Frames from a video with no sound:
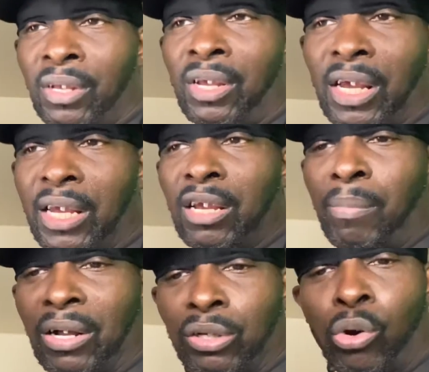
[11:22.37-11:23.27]
and he
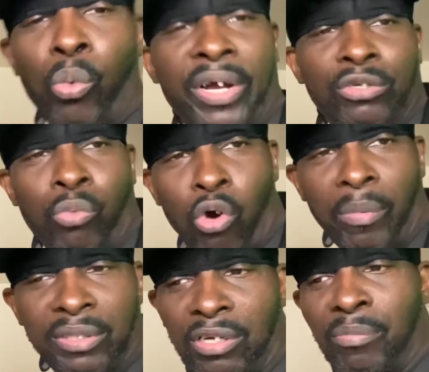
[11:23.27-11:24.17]
about to go where it's warm
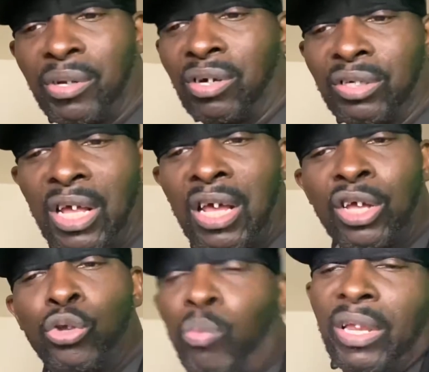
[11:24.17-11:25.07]
and stuff, because
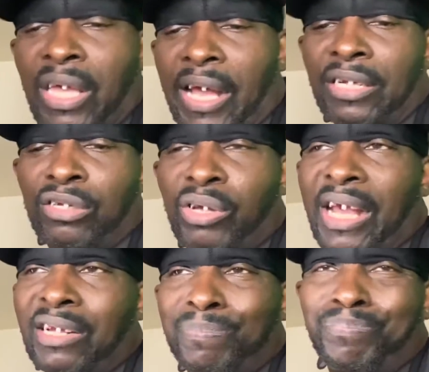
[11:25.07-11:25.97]
you really
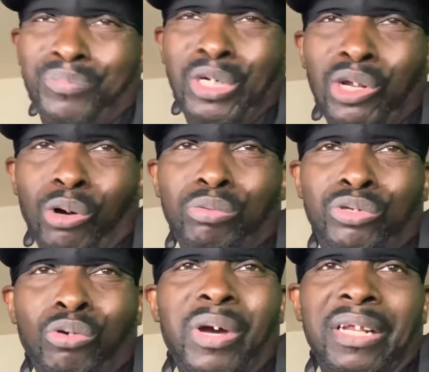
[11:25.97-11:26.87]
can't, you know,
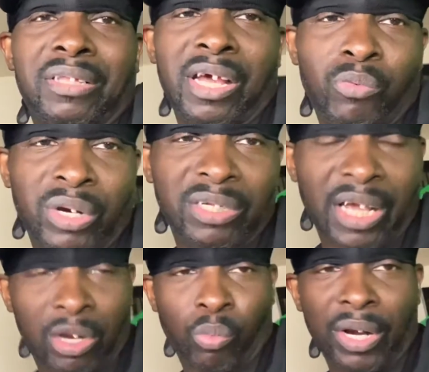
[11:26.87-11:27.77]
do anything when
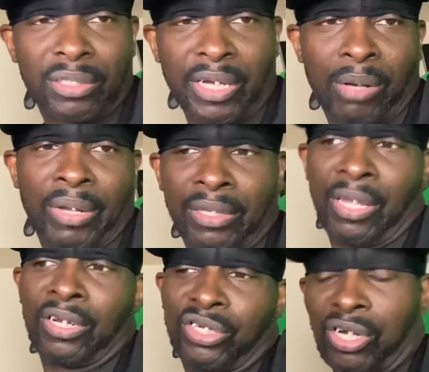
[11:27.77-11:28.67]
in the wintertime like
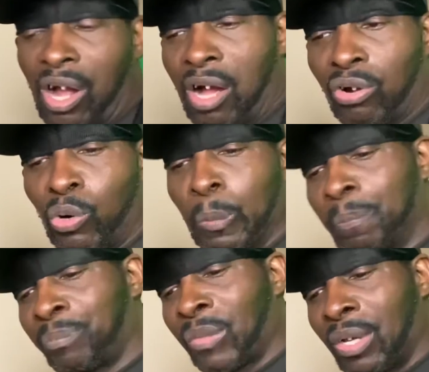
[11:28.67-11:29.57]
that in Chicago,
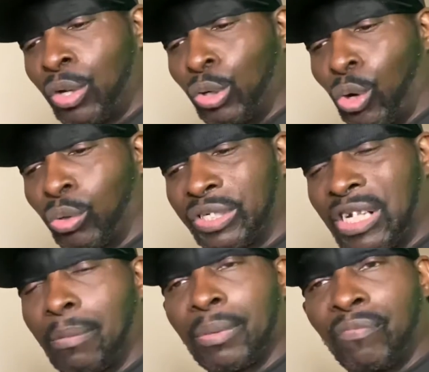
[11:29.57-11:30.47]
you know,
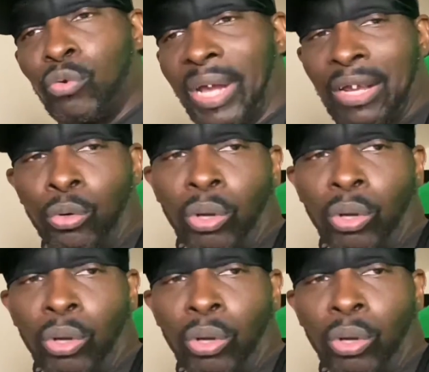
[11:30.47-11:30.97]
except if you indoor.